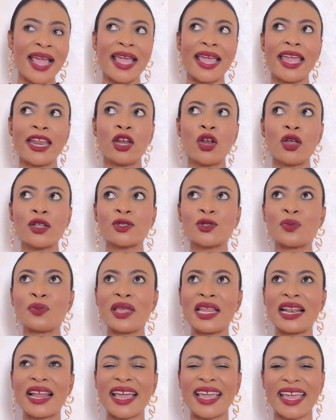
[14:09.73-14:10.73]
it looks to me
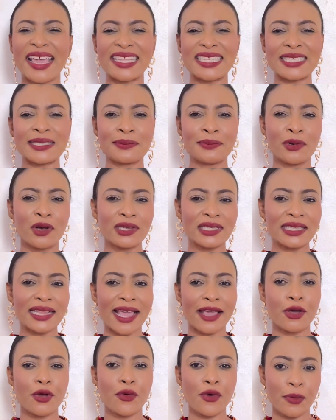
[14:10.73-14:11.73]
like it smells
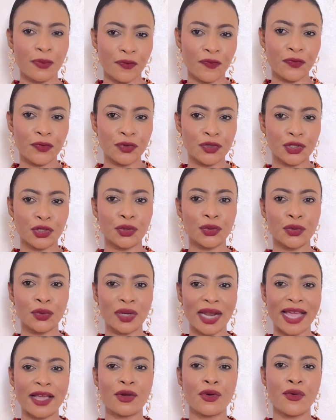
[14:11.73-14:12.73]
like grapefruit,
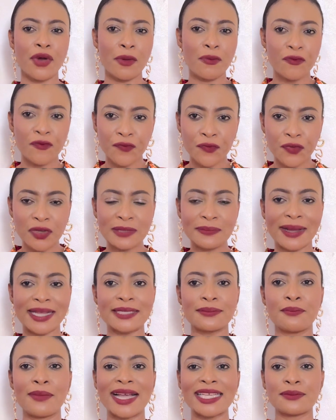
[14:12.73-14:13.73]
like grapefruit, but
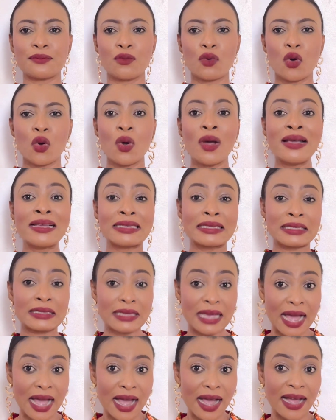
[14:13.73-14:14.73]
much more
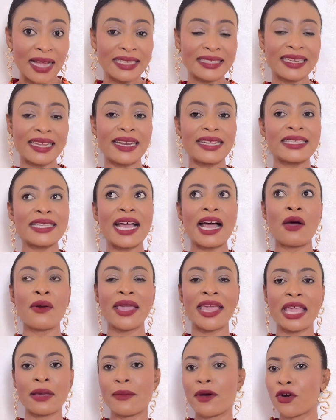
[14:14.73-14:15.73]
sour. That is how it
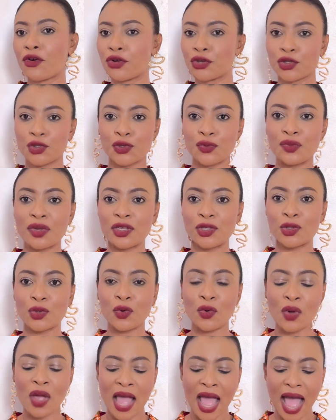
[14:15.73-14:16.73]
came across to me.
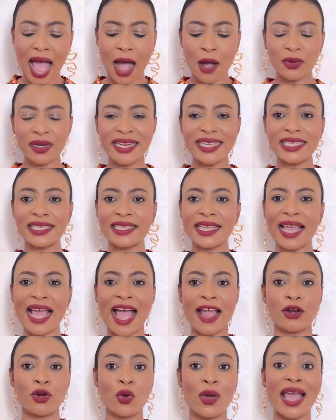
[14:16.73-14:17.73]
So I wouldn't say
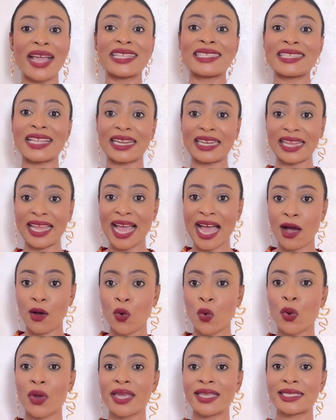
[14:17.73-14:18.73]
I know exactly how
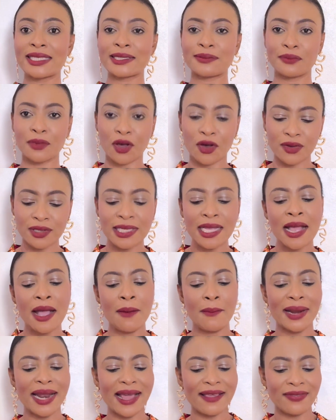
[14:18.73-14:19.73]
Queens smells,
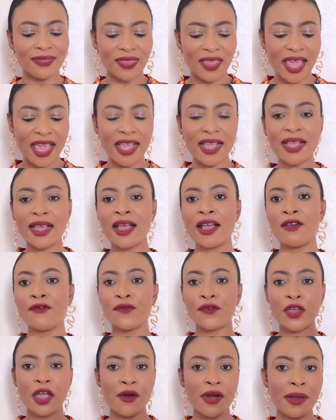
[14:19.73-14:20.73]
but I think
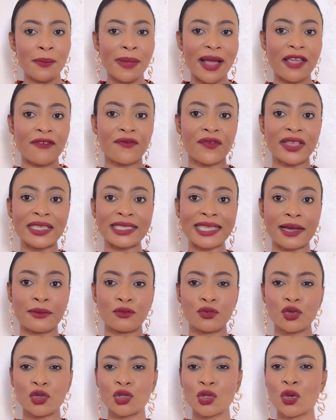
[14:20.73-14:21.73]
Fiori by Vince
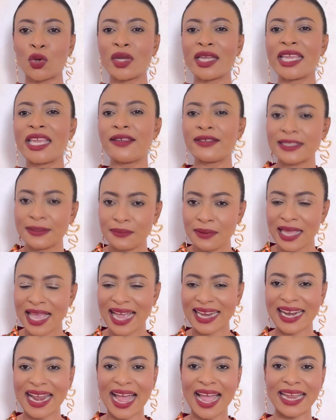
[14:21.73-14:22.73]
Camuto gives me
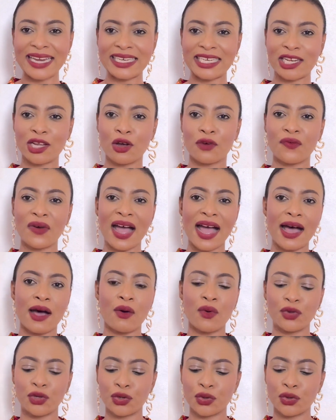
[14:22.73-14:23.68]
an idea of how,